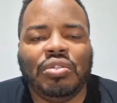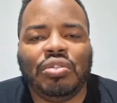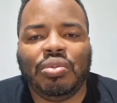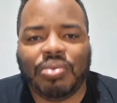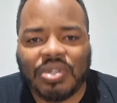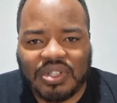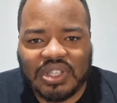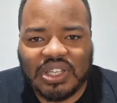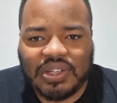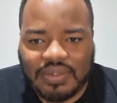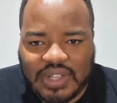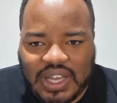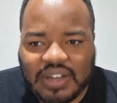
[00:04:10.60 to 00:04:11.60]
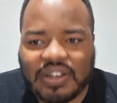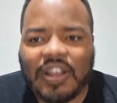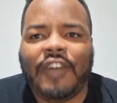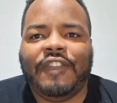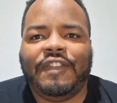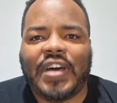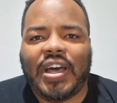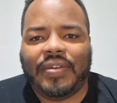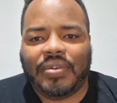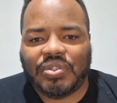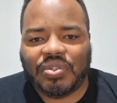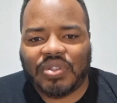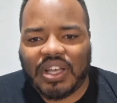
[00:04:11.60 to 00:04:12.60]
to receive that
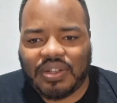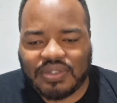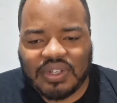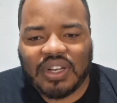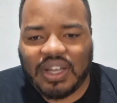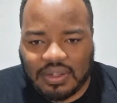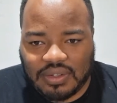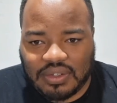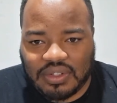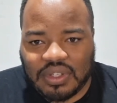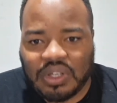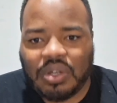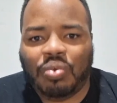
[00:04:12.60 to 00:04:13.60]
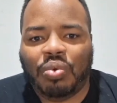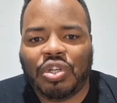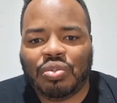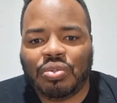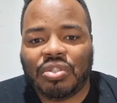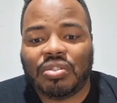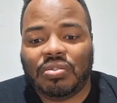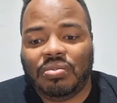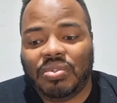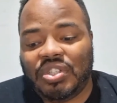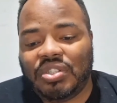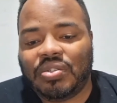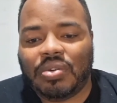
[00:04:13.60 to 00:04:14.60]
$500,000, which
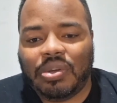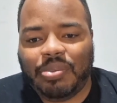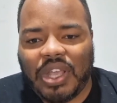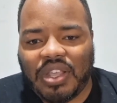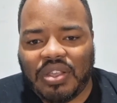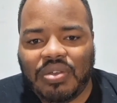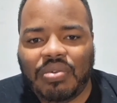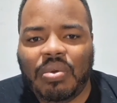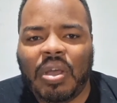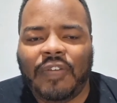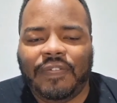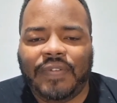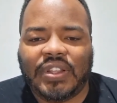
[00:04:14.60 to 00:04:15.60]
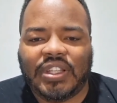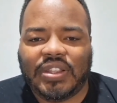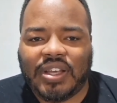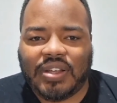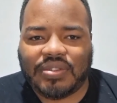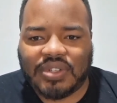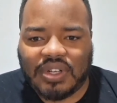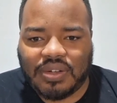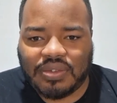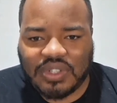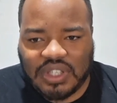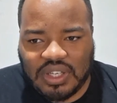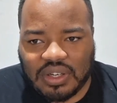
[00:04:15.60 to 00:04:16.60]
is going to make you
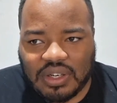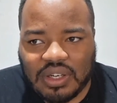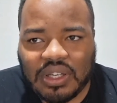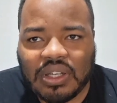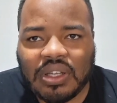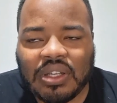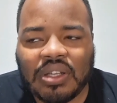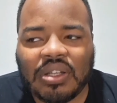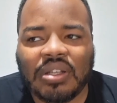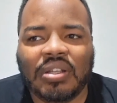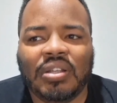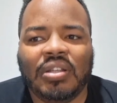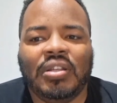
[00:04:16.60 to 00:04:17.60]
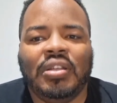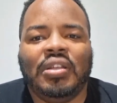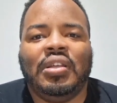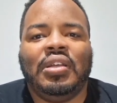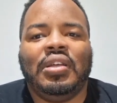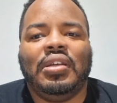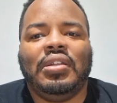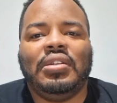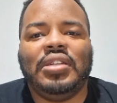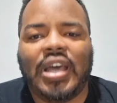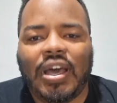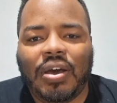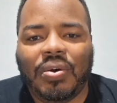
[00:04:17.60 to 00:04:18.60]
$50,000 a year.
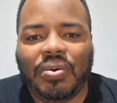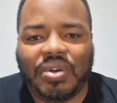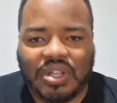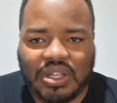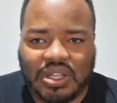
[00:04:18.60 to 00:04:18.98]
Now,